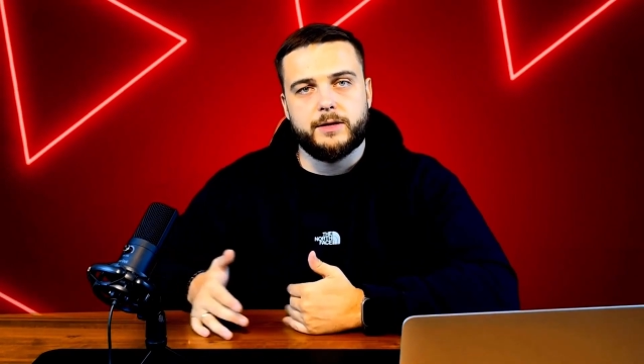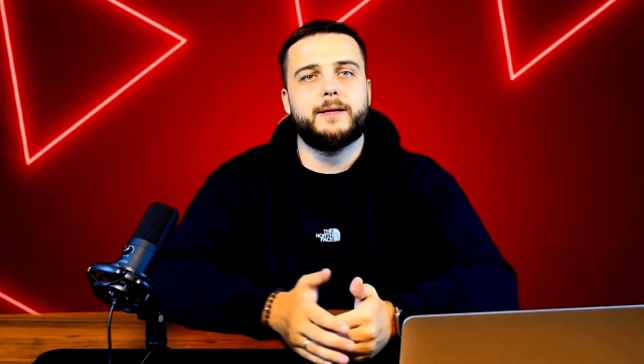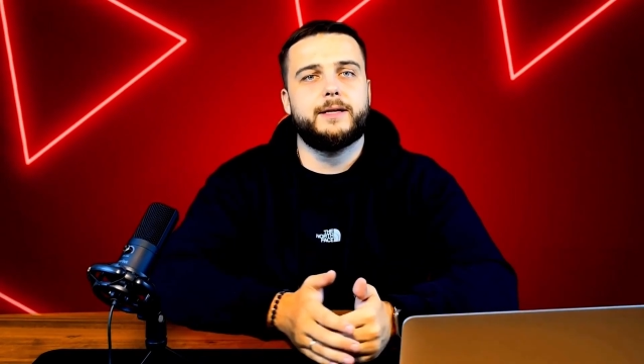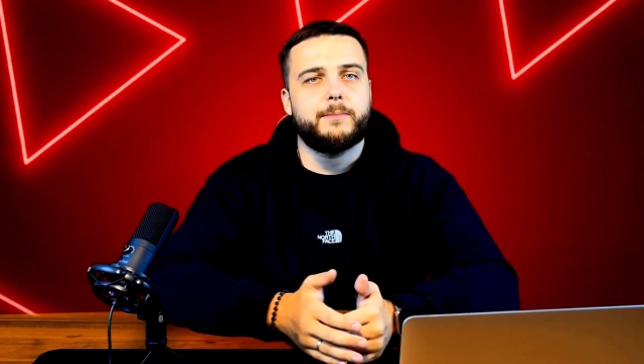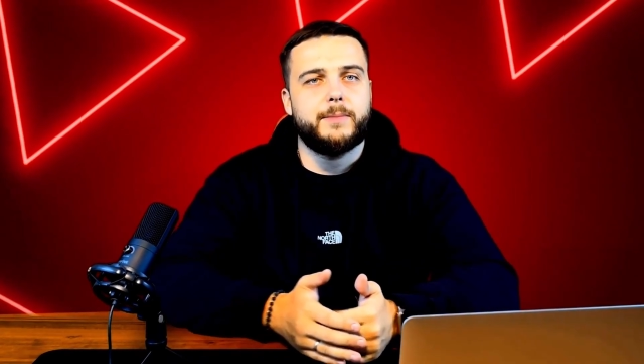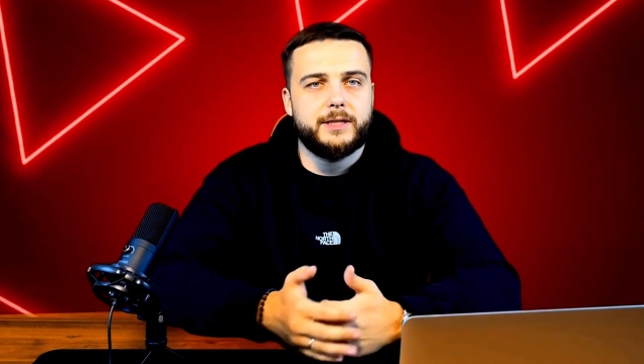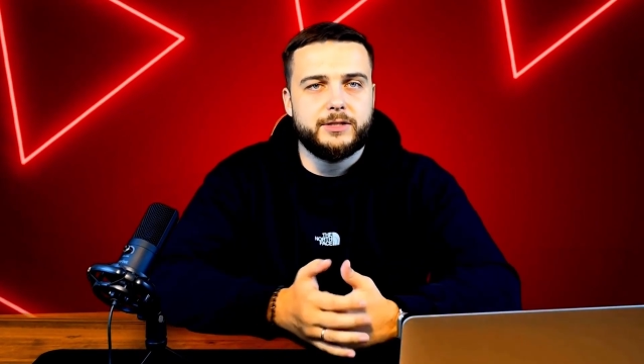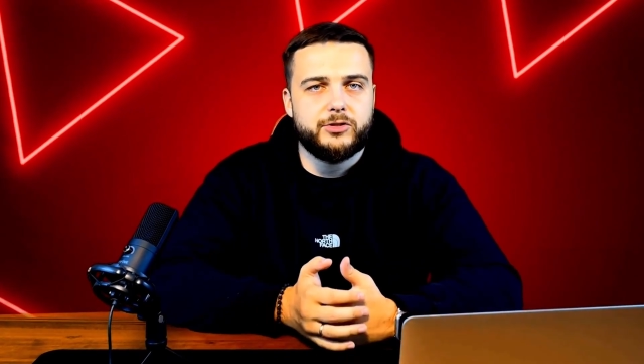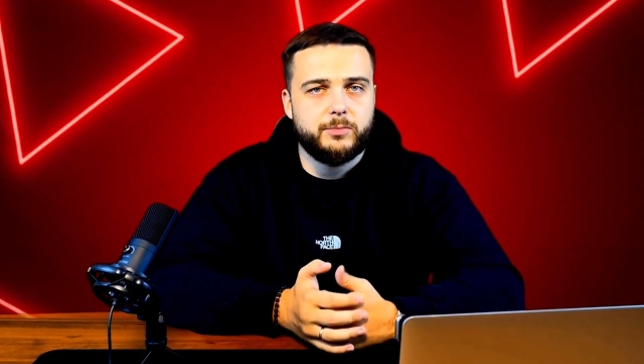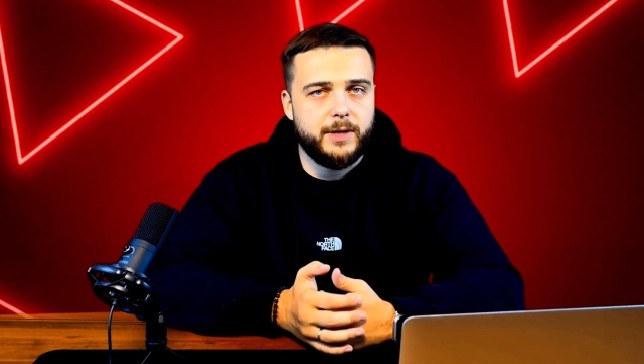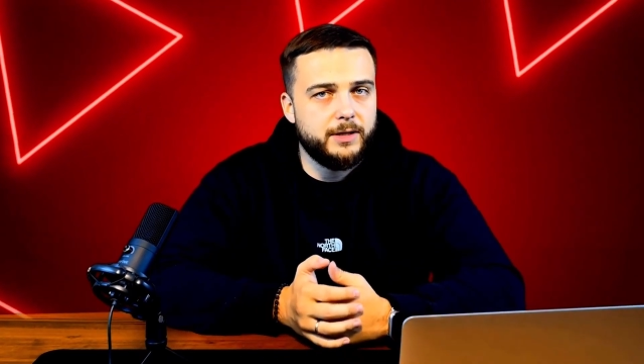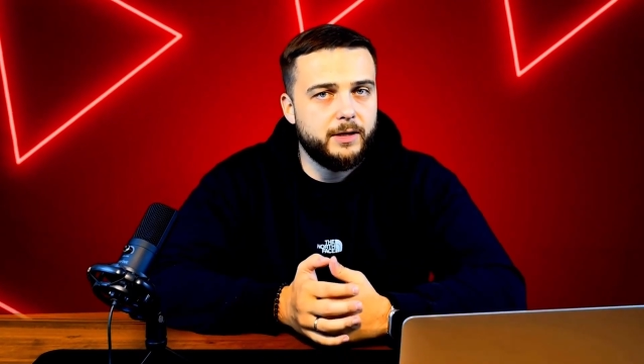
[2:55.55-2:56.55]
This means you
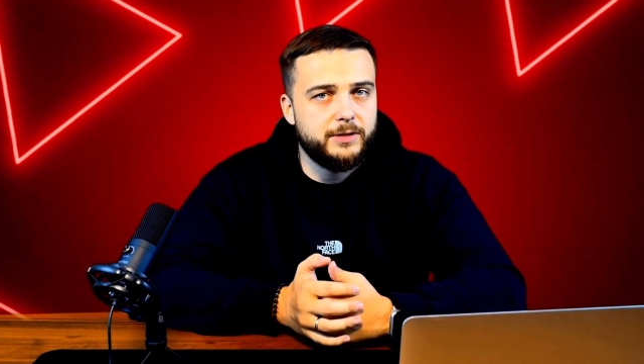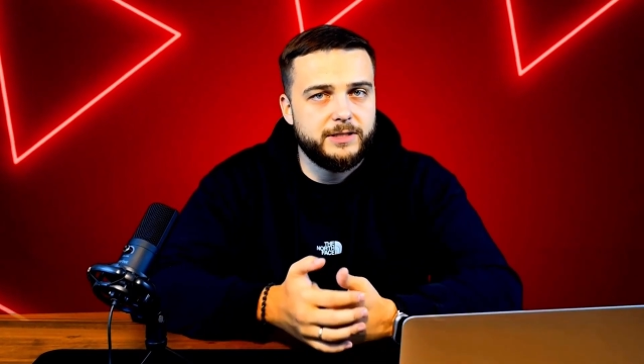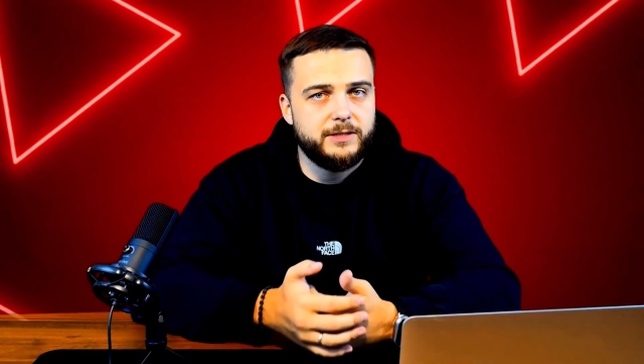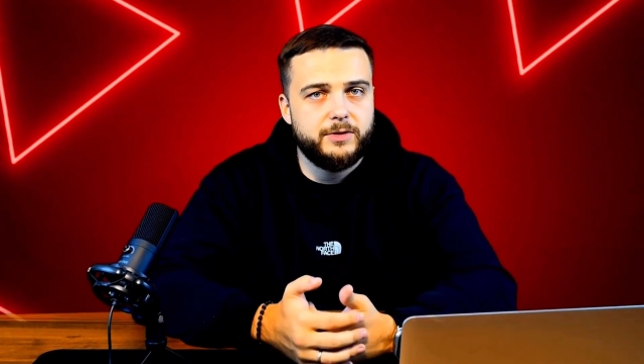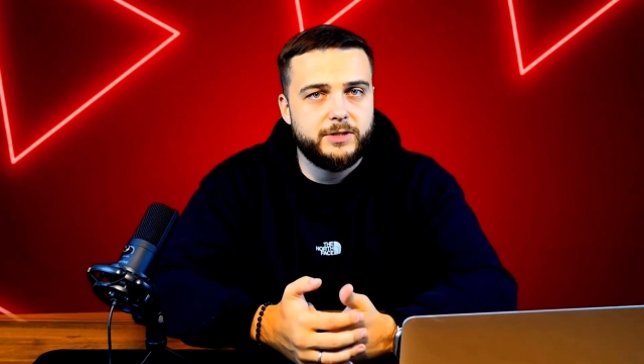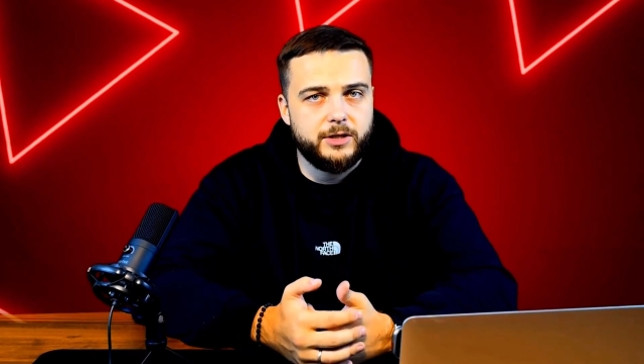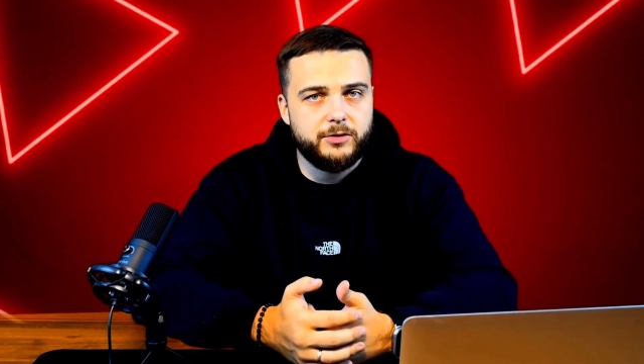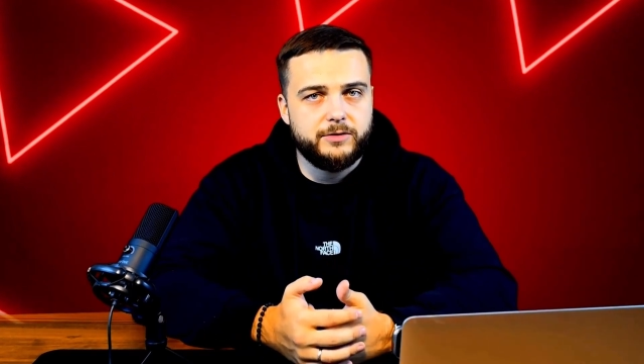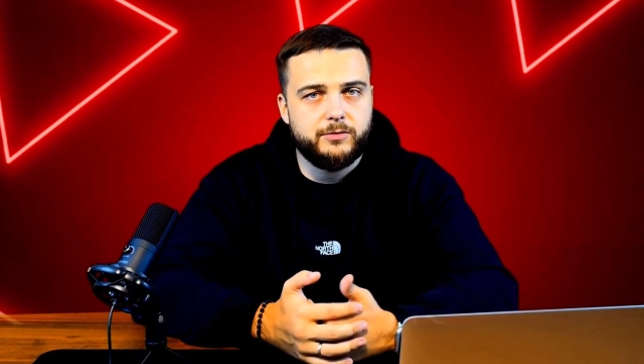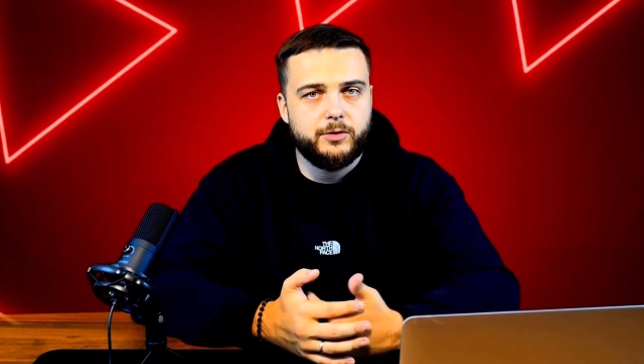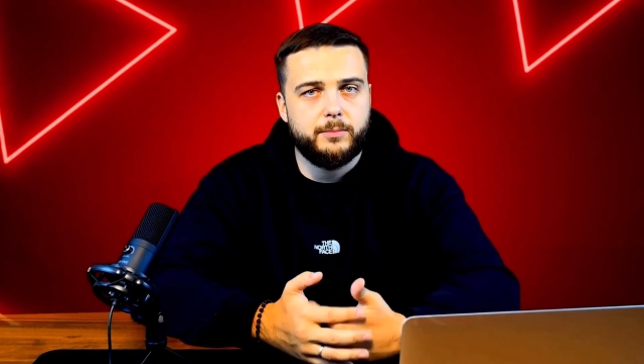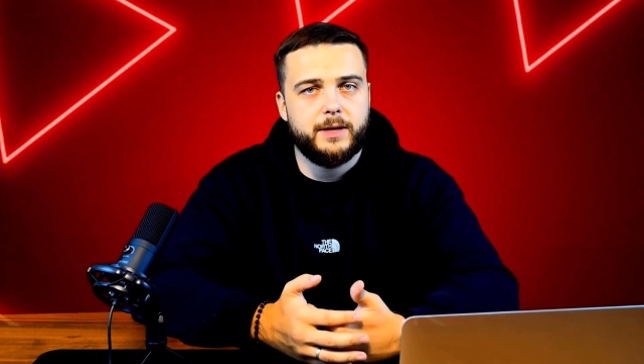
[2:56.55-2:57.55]
may not see results
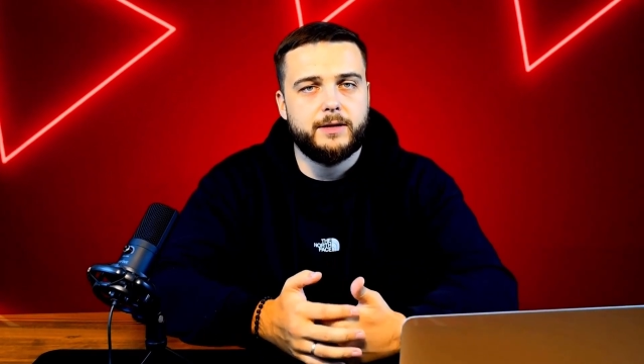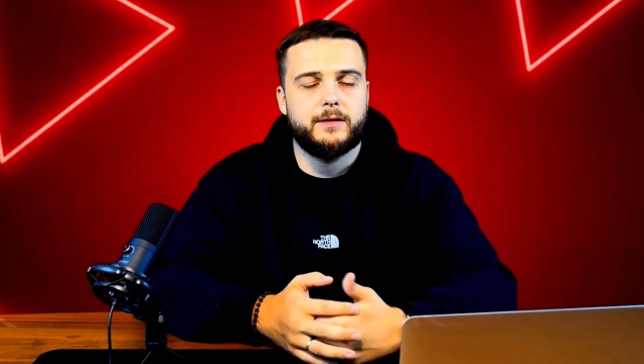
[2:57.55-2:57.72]
for a month,